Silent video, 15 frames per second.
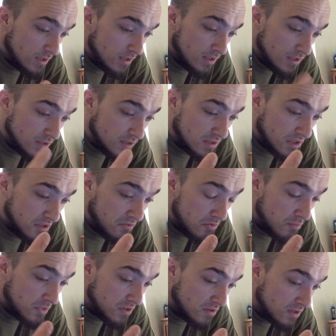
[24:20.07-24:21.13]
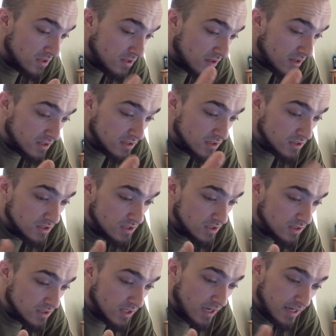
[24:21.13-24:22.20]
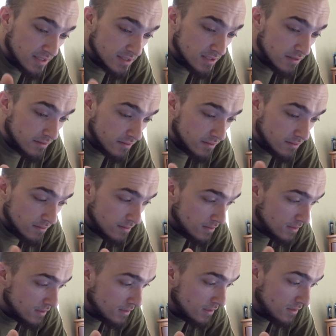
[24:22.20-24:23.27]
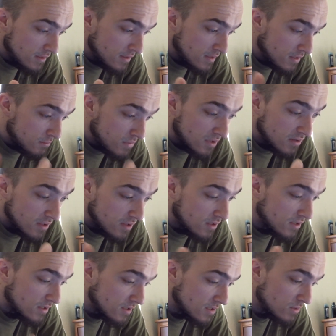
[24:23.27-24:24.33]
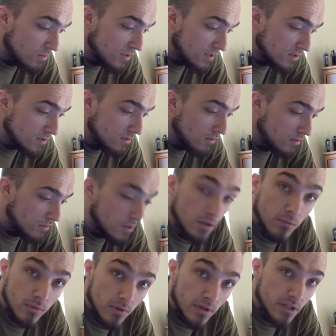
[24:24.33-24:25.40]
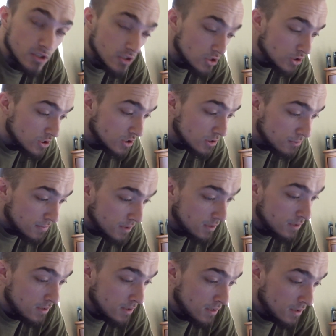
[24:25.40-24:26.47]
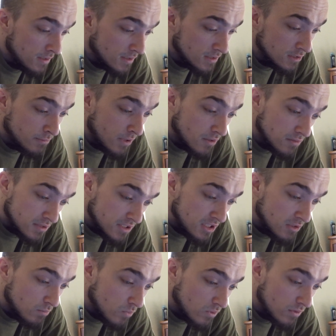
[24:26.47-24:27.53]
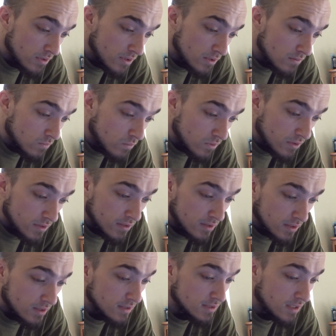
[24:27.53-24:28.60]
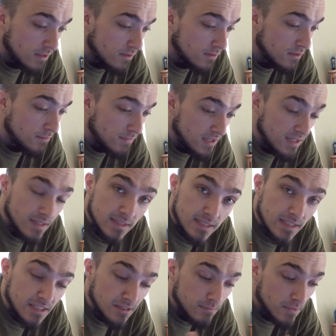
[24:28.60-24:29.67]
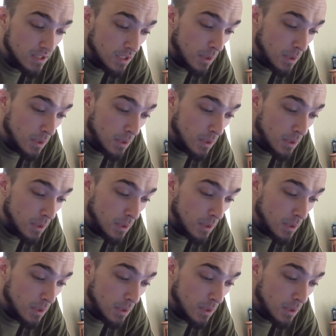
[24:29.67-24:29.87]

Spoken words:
and just leave them in the dust, is just asinine and pathetic. That's why it's called a relationship. It's about teamwork and working things out and being a team.